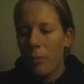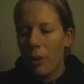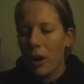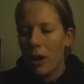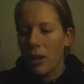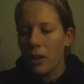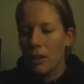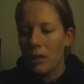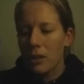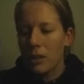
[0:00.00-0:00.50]

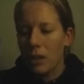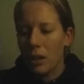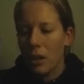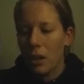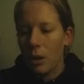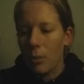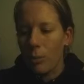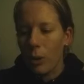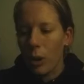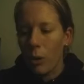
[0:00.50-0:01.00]
But
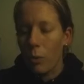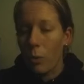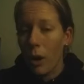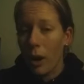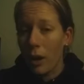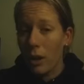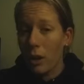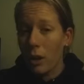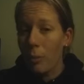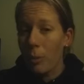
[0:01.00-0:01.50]
a
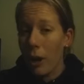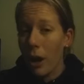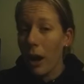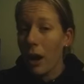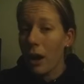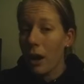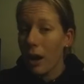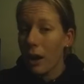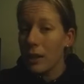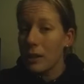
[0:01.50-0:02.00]
while
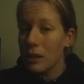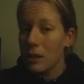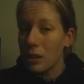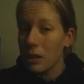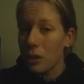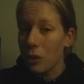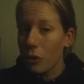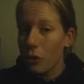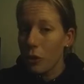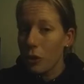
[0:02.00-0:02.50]
back, I
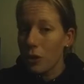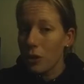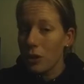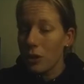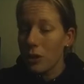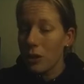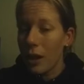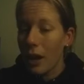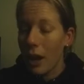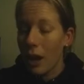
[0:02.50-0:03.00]
did
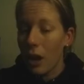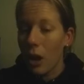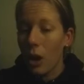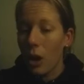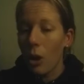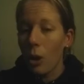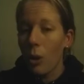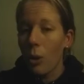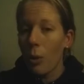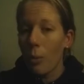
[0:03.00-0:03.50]
learn
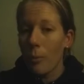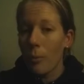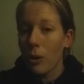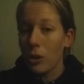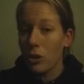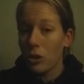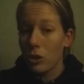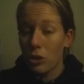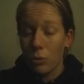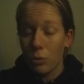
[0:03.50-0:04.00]
how
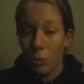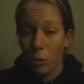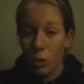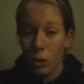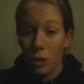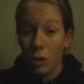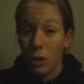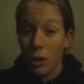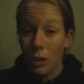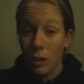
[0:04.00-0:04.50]
much
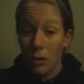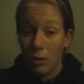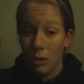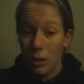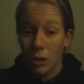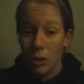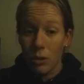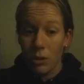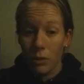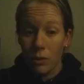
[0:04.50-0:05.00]
more
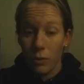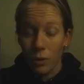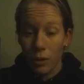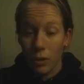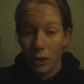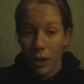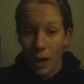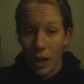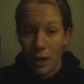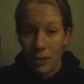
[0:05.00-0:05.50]

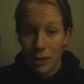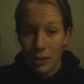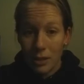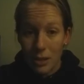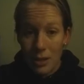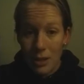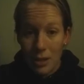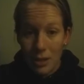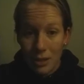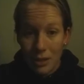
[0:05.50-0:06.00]
useful
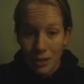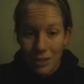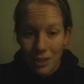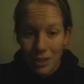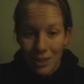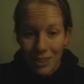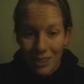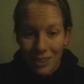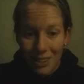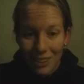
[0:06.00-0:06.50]
that
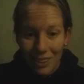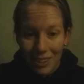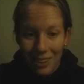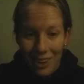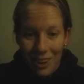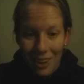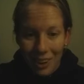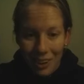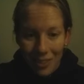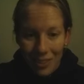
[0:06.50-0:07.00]
is in
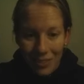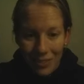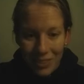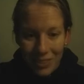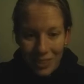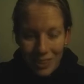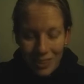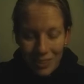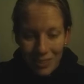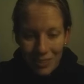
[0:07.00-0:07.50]

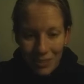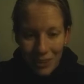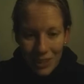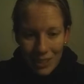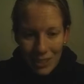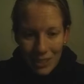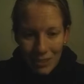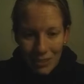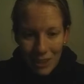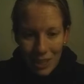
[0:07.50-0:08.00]

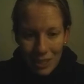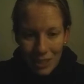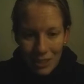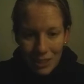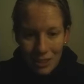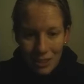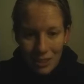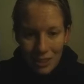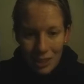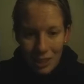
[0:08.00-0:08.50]
face to face.
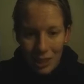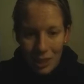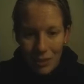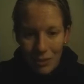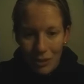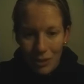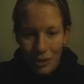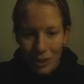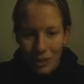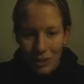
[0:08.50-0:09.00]
There's
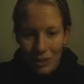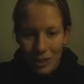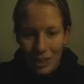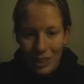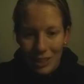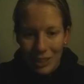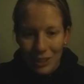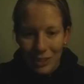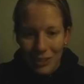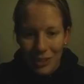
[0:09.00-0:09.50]
nothing more
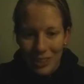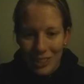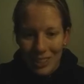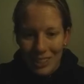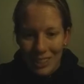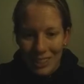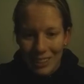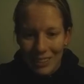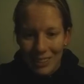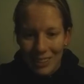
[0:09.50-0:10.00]
annoying than a
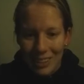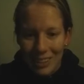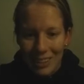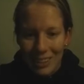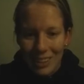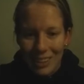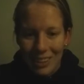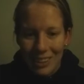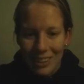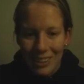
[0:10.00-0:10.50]
person giving
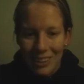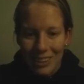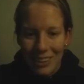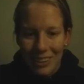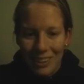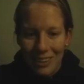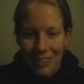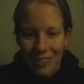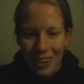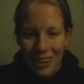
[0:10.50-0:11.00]
you your
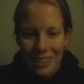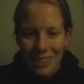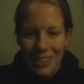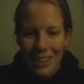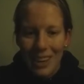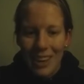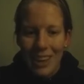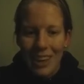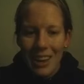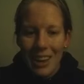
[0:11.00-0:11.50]

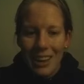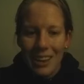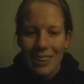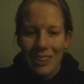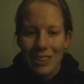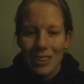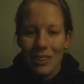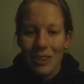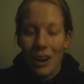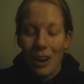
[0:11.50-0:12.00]
advice
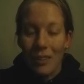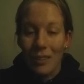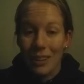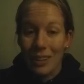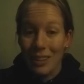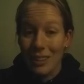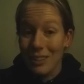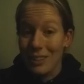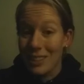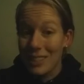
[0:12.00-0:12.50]
and you're not
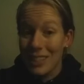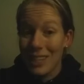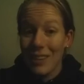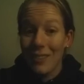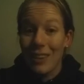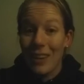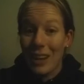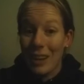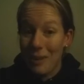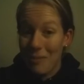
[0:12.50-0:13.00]
ready to
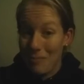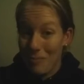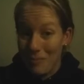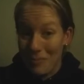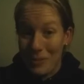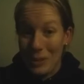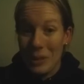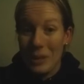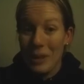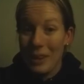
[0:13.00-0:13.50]
receive it.
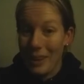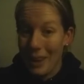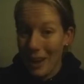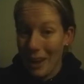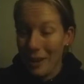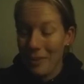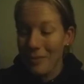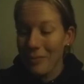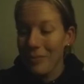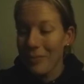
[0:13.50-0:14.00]

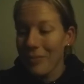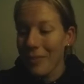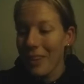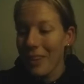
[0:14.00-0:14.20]
Yeah.